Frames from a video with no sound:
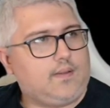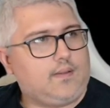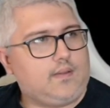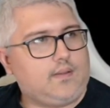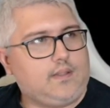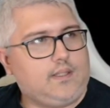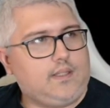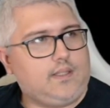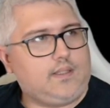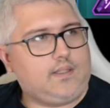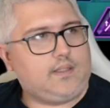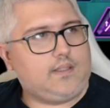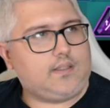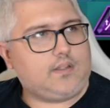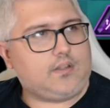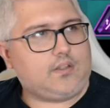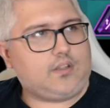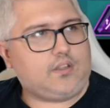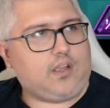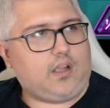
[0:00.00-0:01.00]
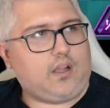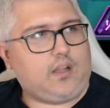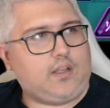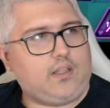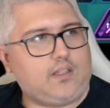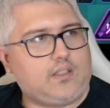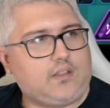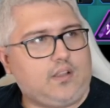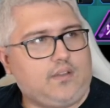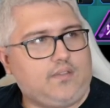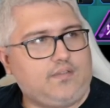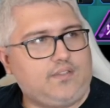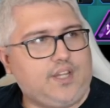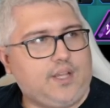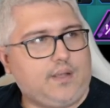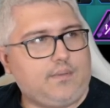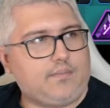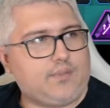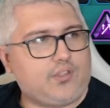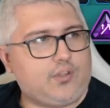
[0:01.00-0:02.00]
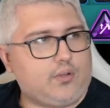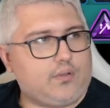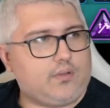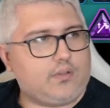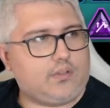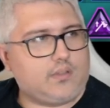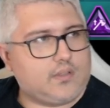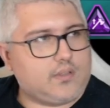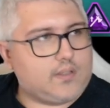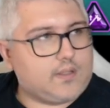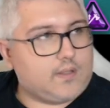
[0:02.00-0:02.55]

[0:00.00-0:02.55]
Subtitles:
This is our tier list of gemstones.